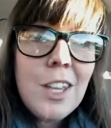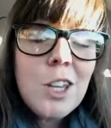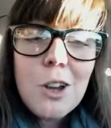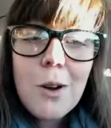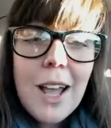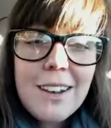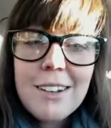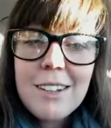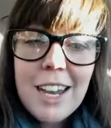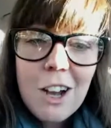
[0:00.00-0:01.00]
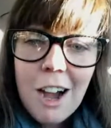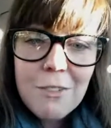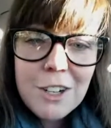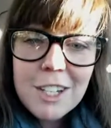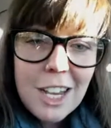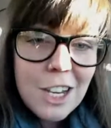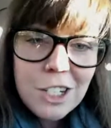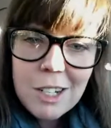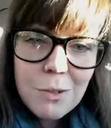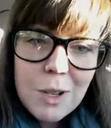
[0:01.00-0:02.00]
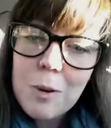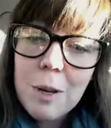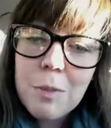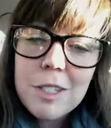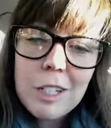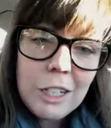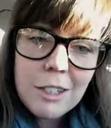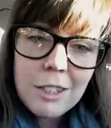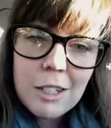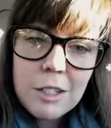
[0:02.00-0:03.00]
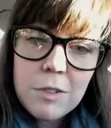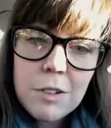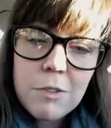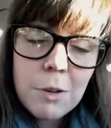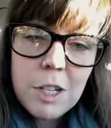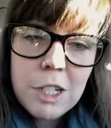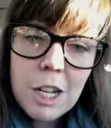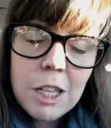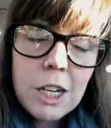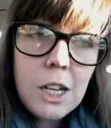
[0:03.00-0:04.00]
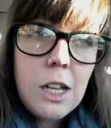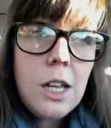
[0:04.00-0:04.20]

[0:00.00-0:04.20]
you know, and in conversation, we were able to learn things from each other.